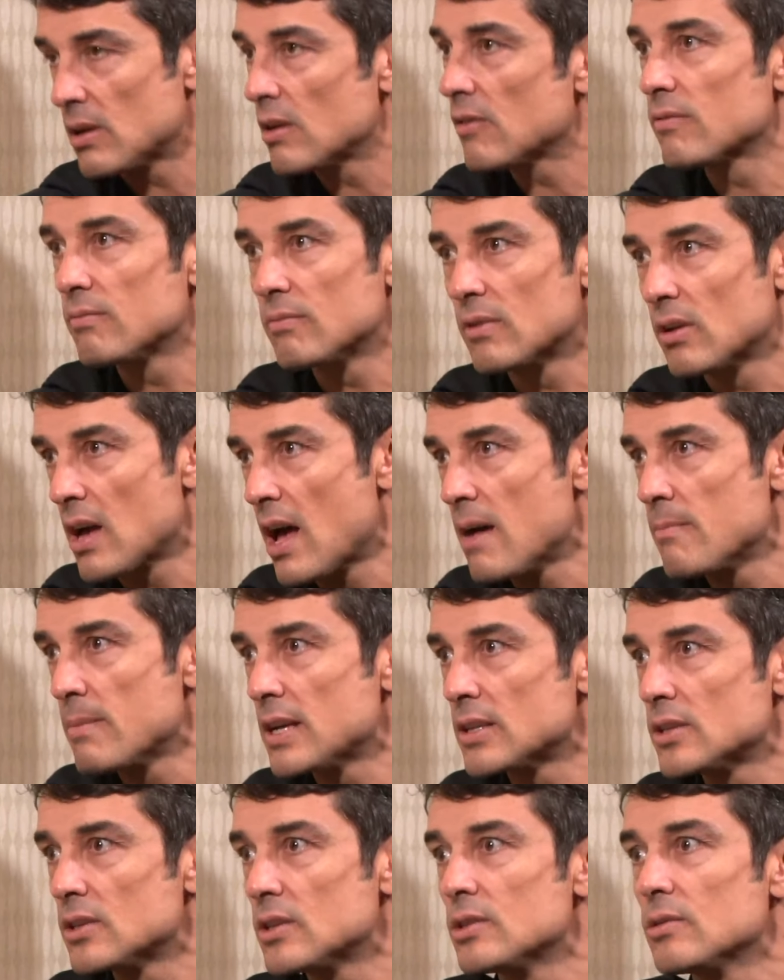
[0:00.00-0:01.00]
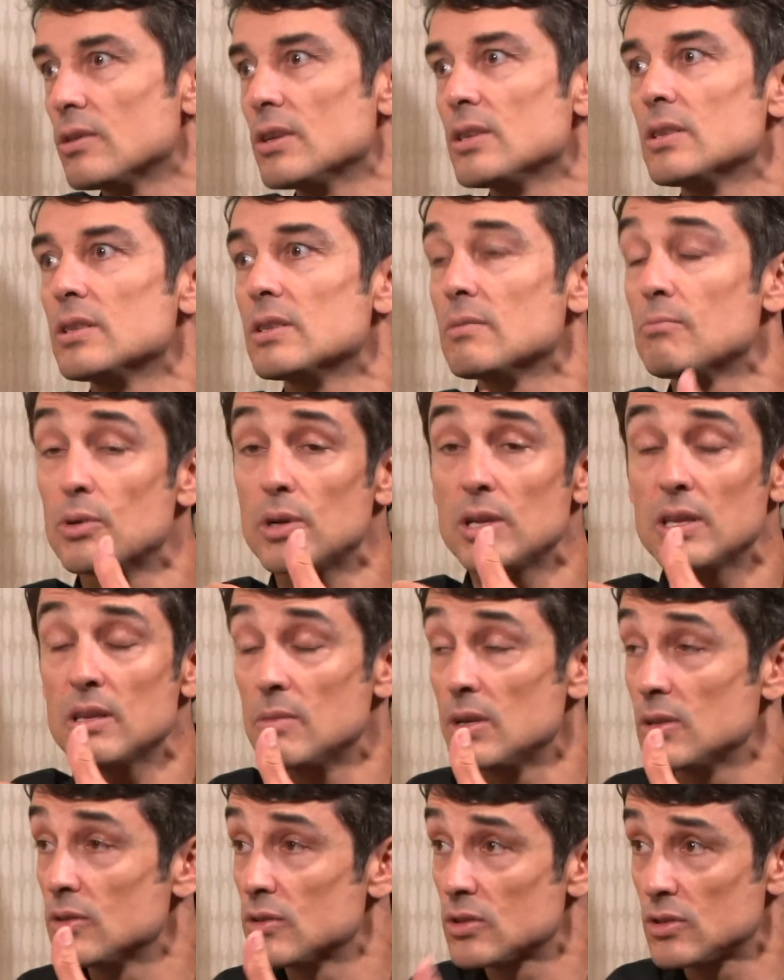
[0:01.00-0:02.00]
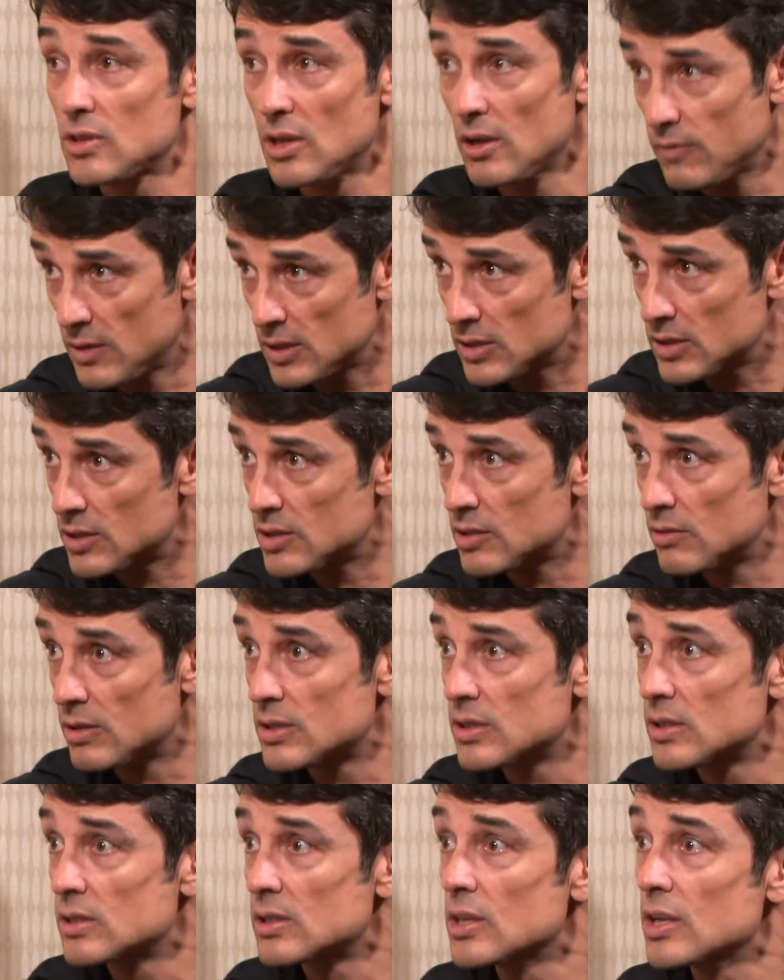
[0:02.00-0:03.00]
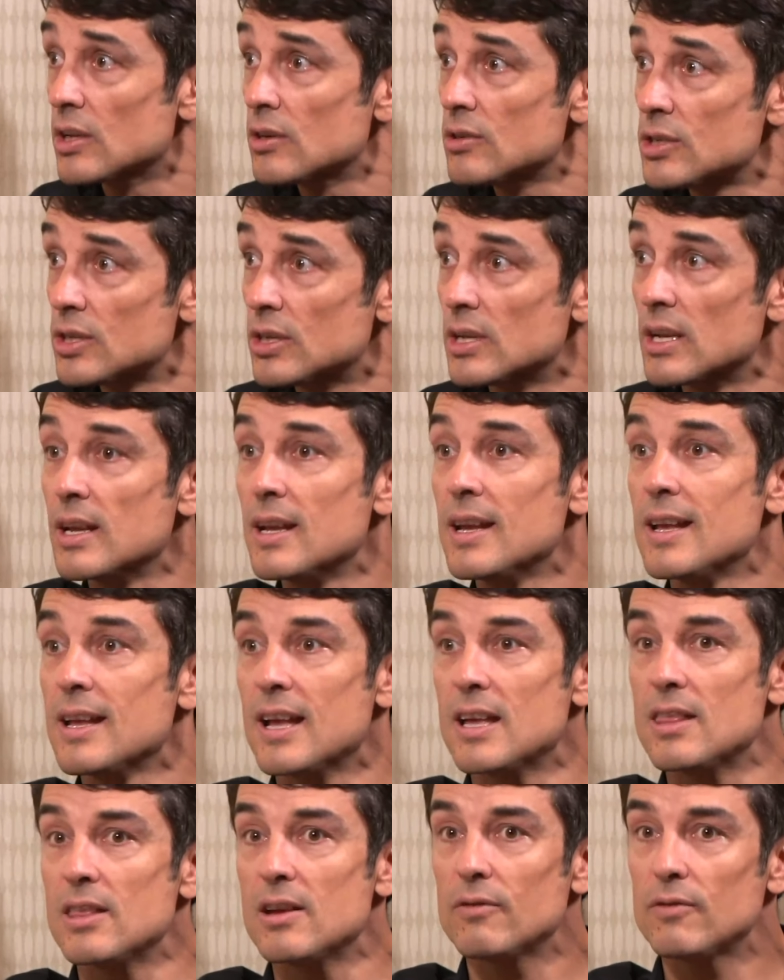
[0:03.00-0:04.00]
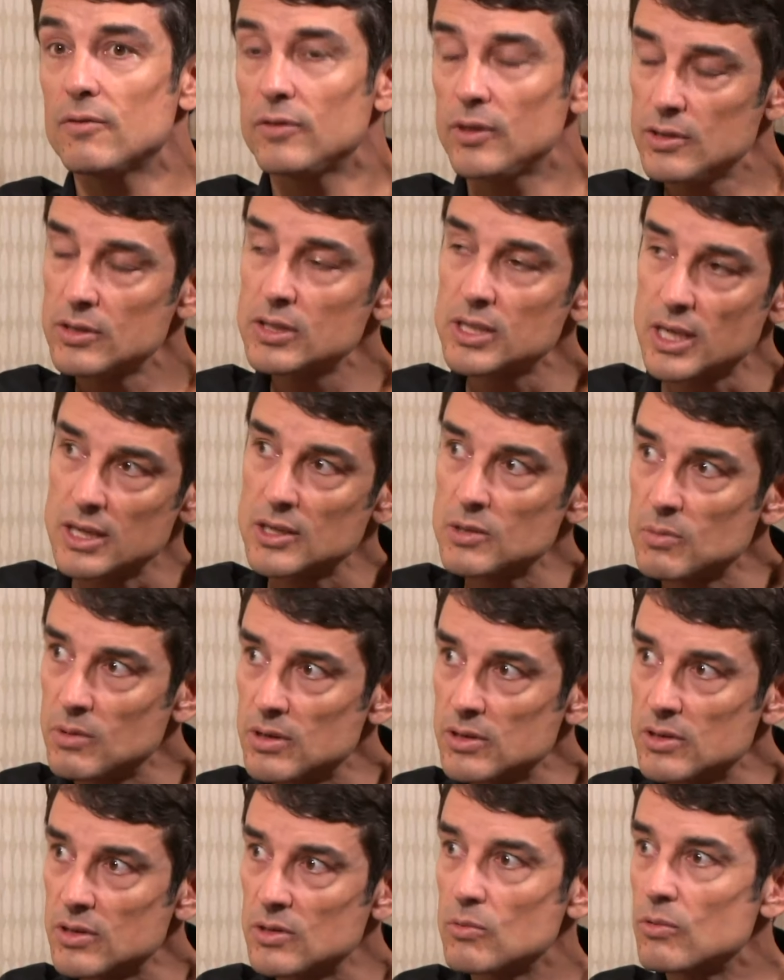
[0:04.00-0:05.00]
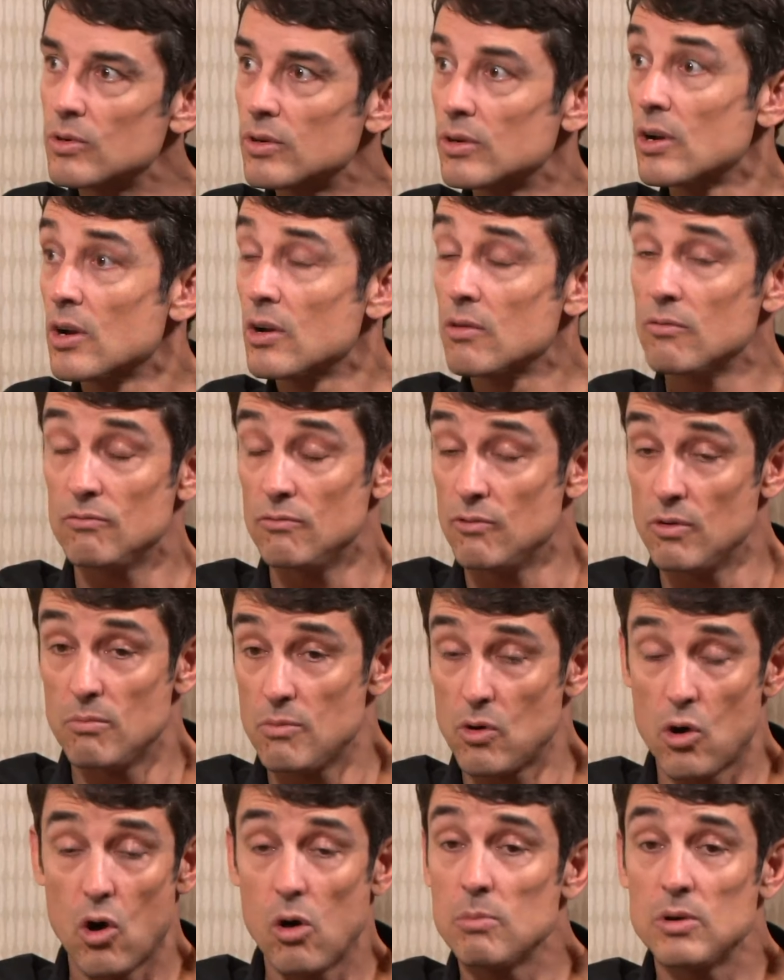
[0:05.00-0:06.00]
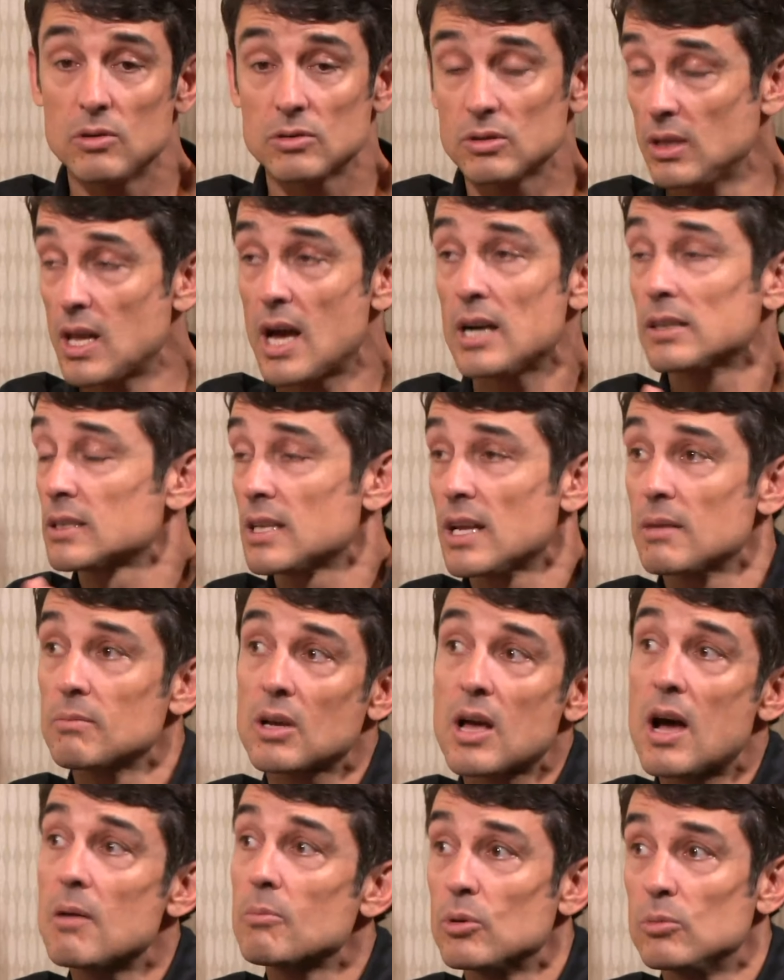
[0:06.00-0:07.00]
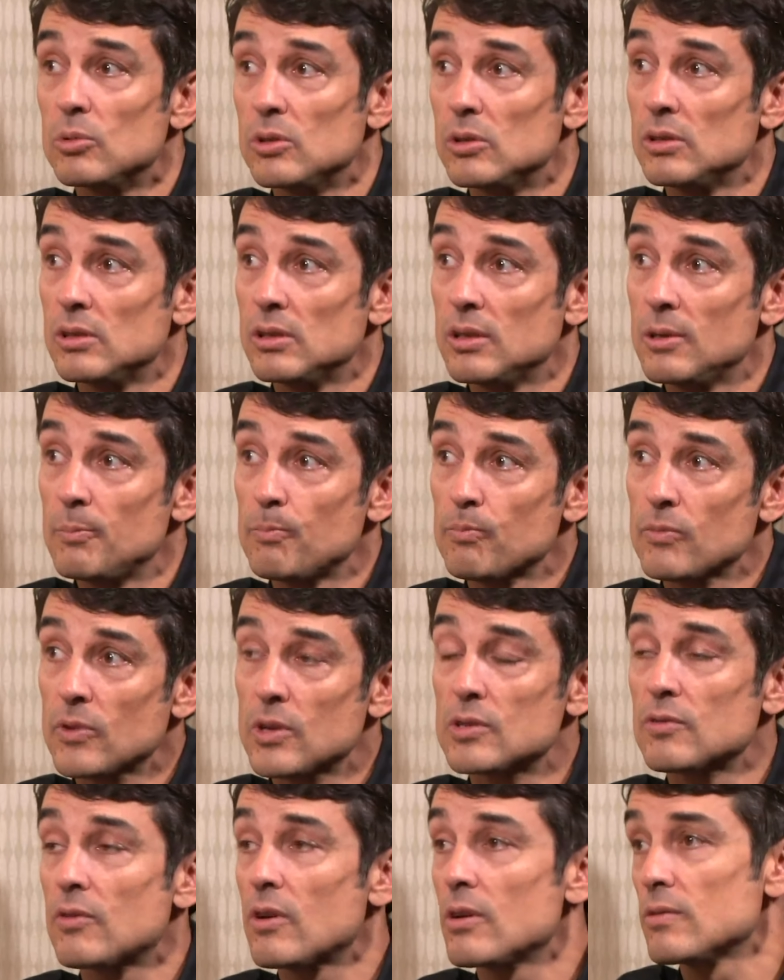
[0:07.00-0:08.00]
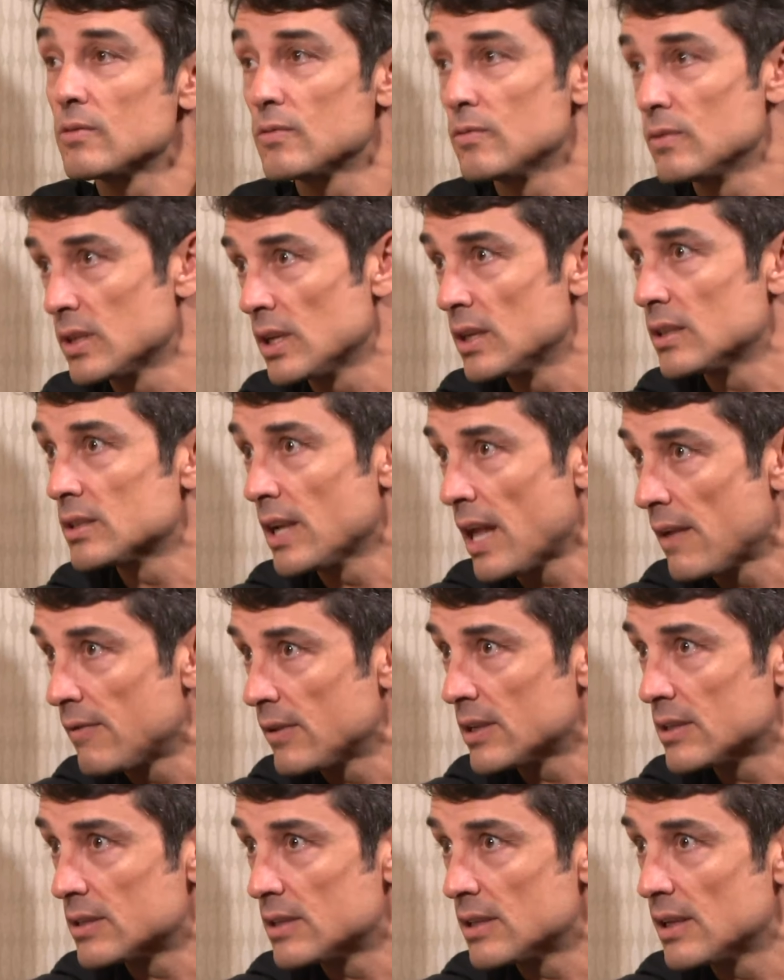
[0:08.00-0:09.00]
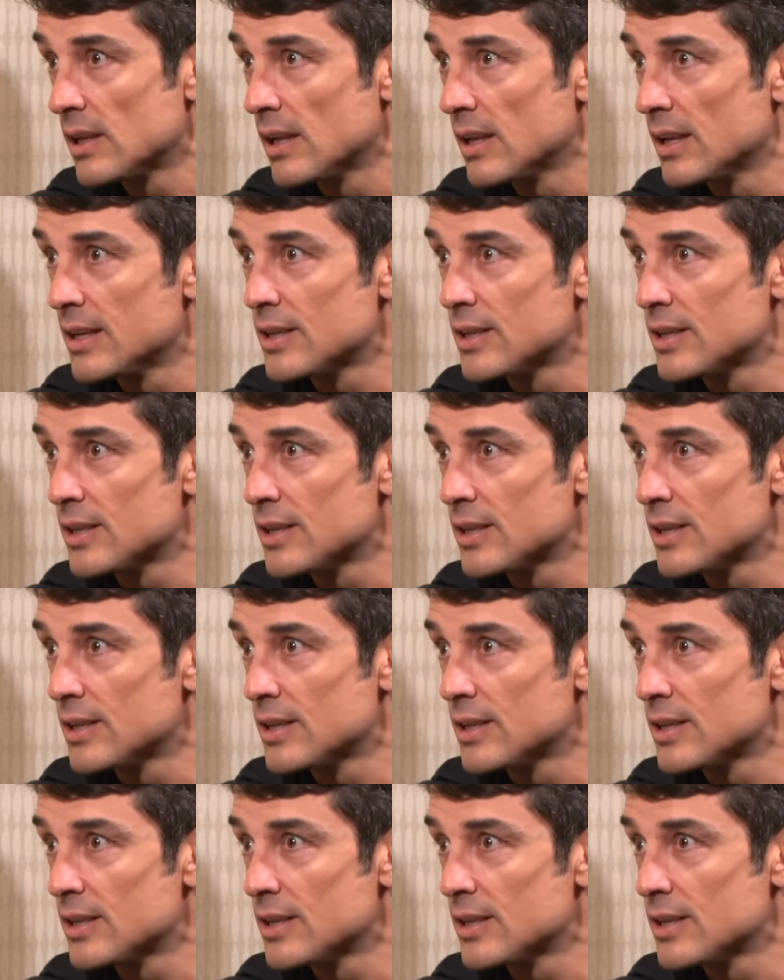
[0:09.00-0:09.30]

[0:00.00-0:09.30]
off combat situations and putting them in surfing situations in the ocean, and their flow state experiences were almost lockstep comparable as far as results and efficacy.